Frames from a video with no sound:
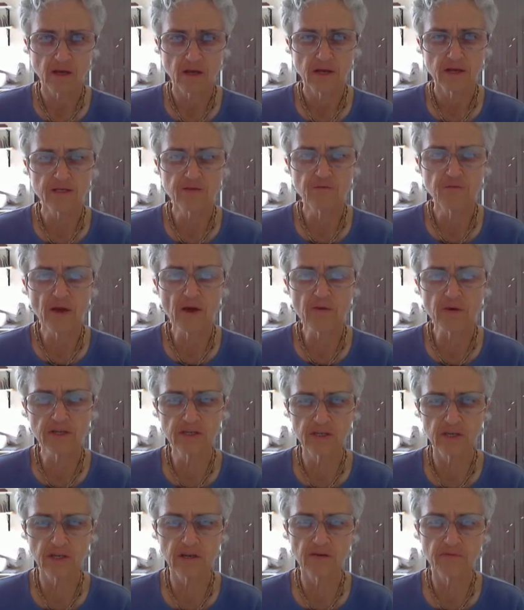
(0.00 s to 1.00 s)
is very
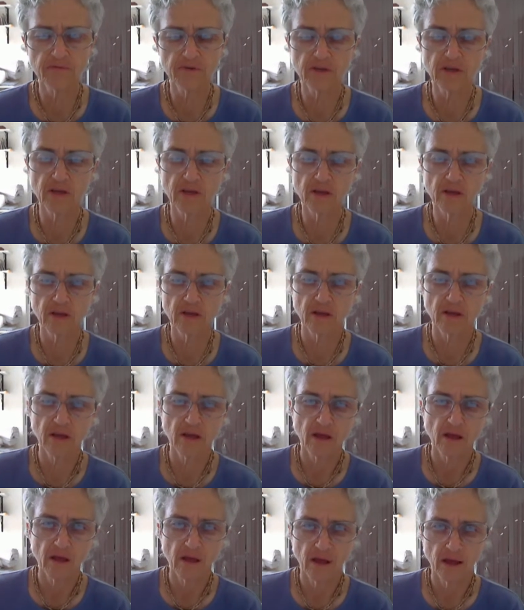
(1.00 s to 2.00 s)
significant
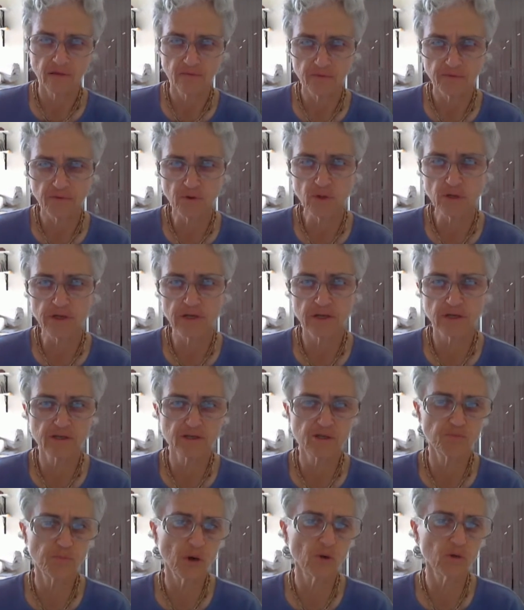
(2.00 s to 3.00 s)
and fully
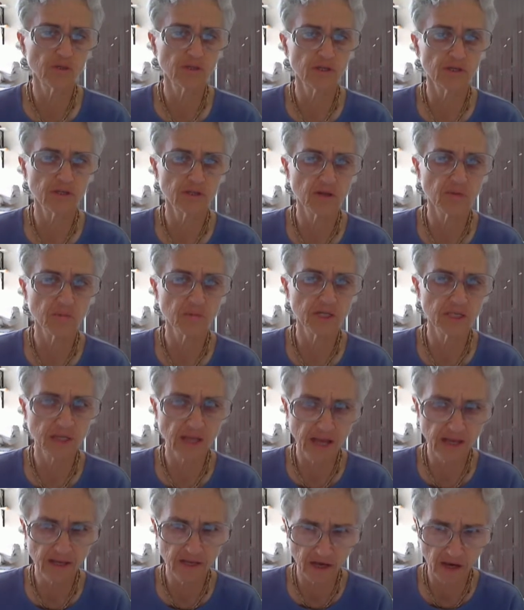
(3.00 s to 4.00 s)
exposes the
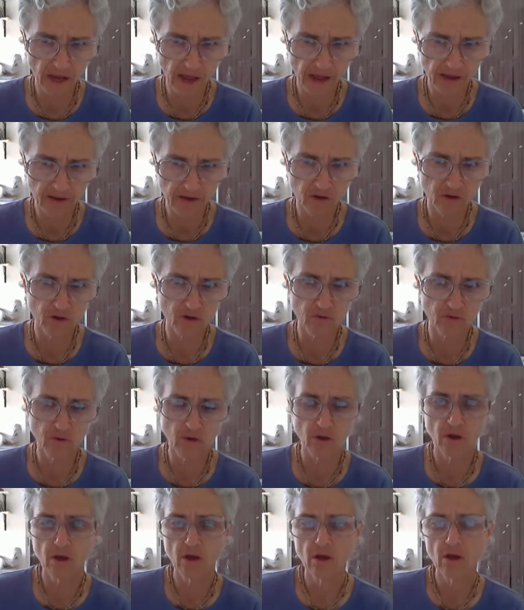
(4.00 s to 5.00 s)
mistaken attitude
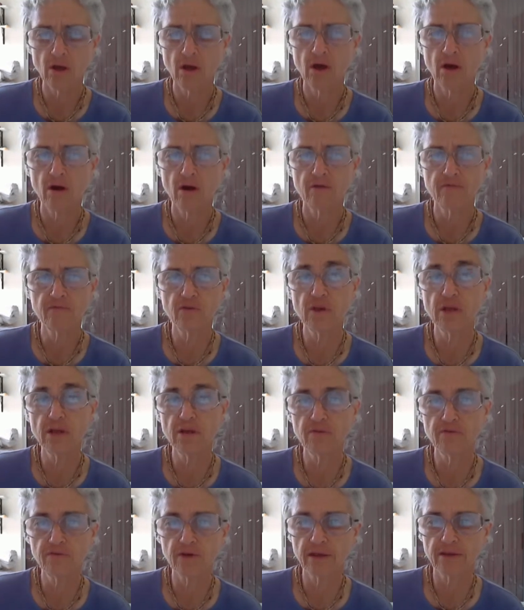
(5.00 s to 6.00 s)
of the
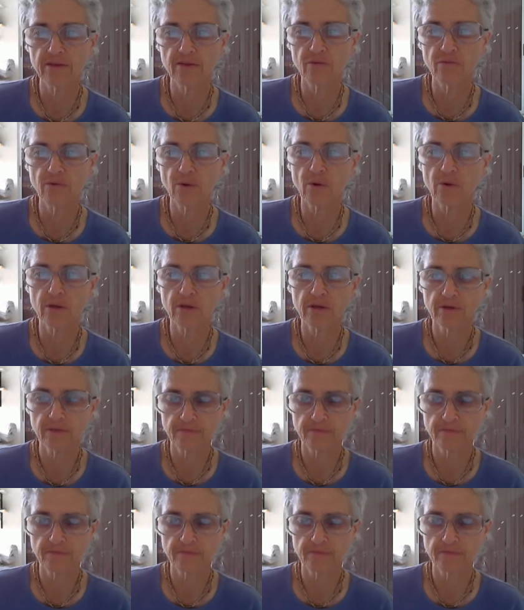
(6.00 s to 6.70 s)
neophyte devotee.